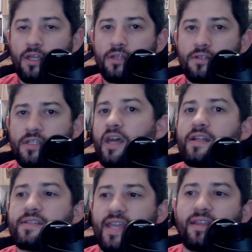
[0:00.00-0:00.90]
to
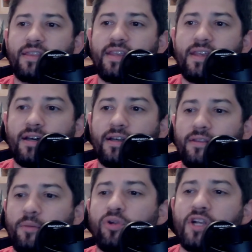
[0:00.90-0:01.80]
kind of take
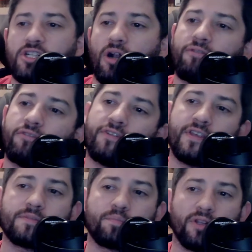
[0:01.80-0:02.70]
the pressure off of
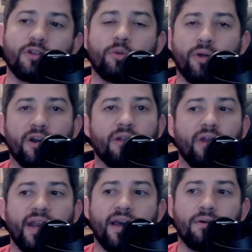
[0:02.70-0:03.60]
his political party
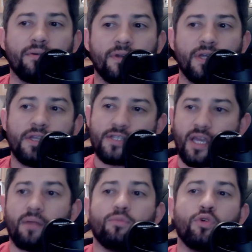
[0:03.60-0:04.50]
right now, to
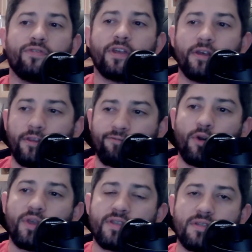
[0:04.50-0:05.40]
kind of move the
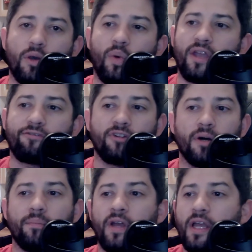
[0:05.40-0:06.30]
focus away
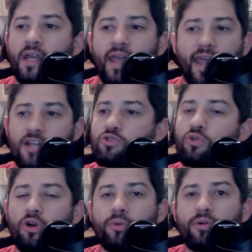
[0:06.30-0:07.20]
from Andrew
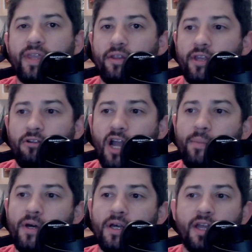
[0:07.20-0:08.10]
Cuomo killing
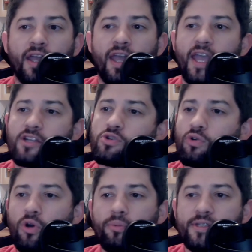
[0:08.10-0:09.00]
grandma, Andrew
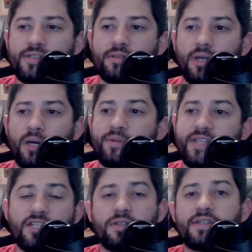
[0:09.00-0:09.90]
Cuomo
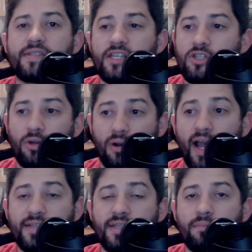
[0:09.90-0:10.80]
potentially sexually
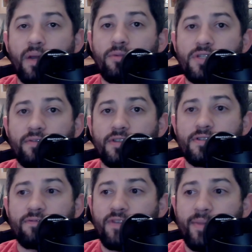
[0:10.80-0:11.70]
harassing members of
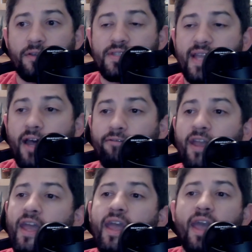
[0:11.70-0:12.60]
his female staff,
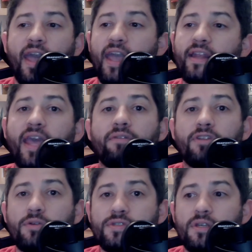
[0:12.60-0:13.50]
and Gavin
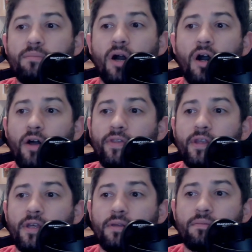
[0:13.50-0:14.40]
Newsom on
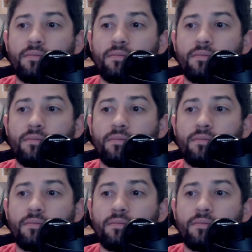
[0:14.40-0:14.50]
the